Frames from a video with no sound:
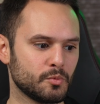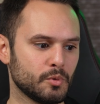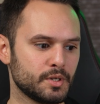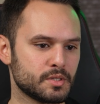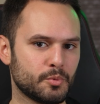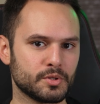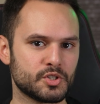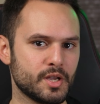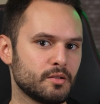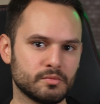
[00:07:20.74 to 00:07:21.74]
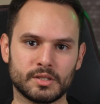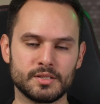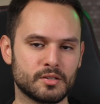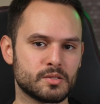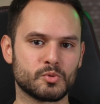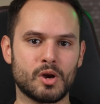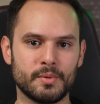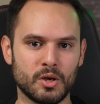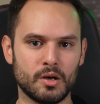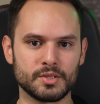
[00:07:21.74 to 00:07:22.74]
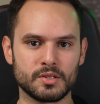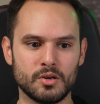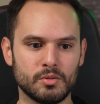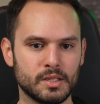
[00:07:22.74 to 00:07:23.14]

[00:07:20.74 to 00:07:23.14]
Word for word: want to support the channel? Consider subscribing also.